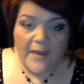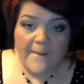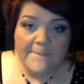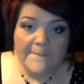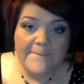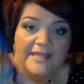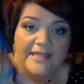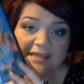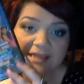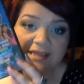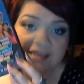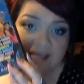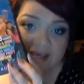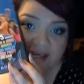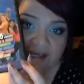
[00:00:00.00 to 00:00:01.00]
but
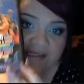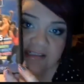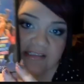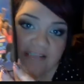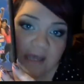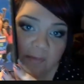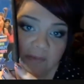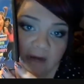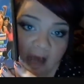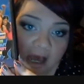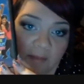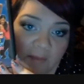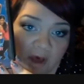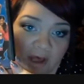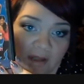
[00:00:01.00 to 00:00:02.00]
this I'm gonna
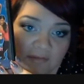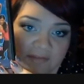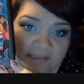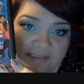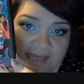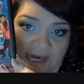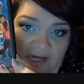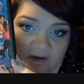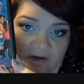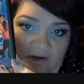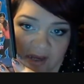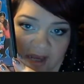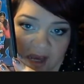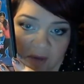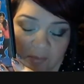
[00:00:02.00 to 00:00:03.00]
I'm off
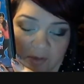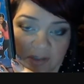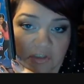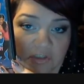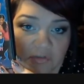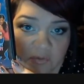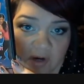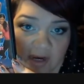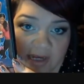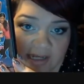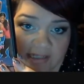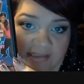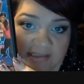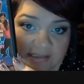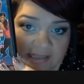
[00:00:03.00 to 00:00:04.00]
Saturday. I'm gonna try
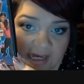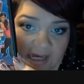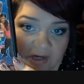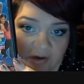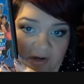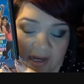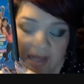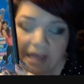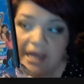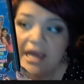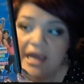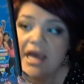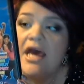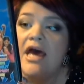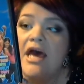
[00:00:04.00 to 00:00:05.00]
it Saturday,
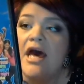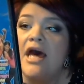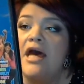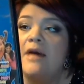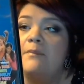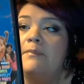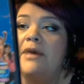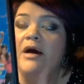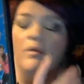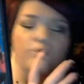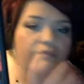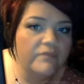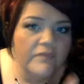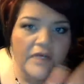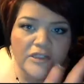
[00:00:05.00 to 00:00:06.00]
um, but
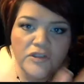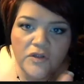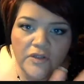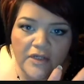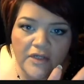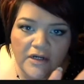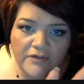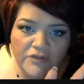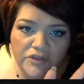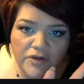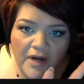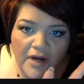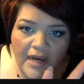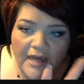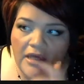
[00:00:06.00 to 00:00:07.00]
I totally got off
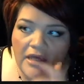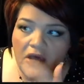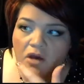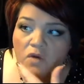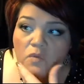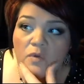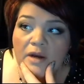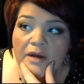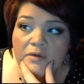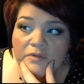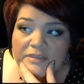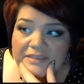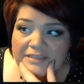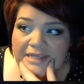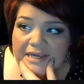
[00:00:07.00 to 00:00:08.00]
track. What I
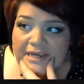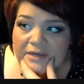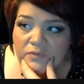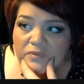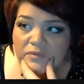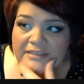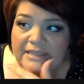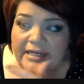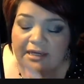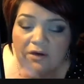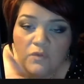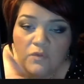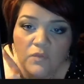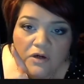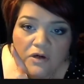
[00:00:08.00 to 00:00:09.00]
was saying was that it
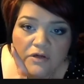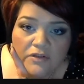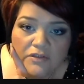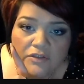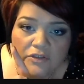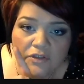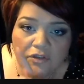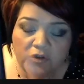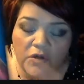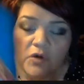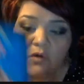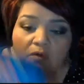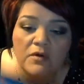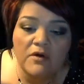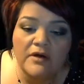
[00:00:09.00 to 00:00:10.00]
works your
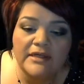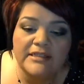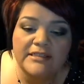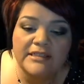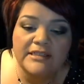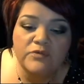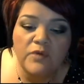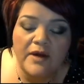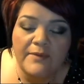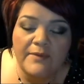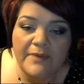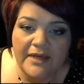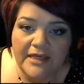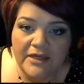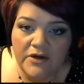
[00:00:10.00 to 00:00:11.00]
core. It says right
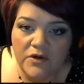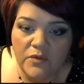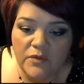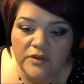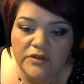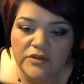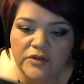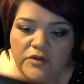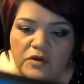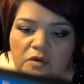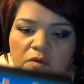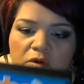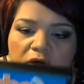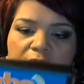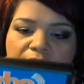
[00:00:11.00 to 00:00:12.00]
back here it works your
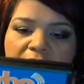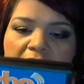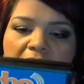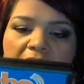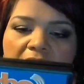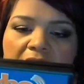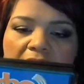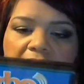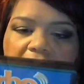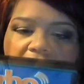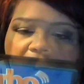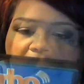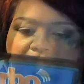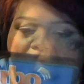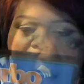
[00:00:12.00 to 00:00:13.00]
core,
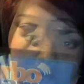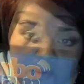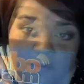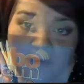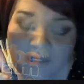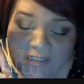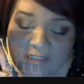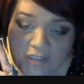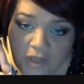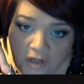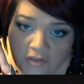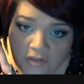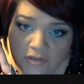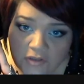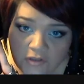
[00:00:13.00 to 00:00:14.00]
and that's um, what my
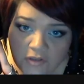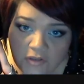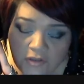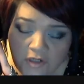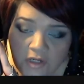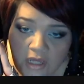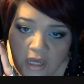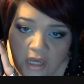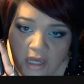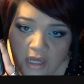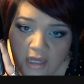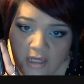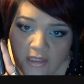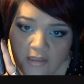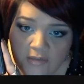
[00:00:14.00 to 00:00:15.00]
doctor
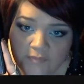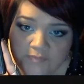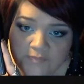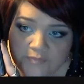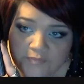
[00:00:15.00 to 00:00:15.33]
um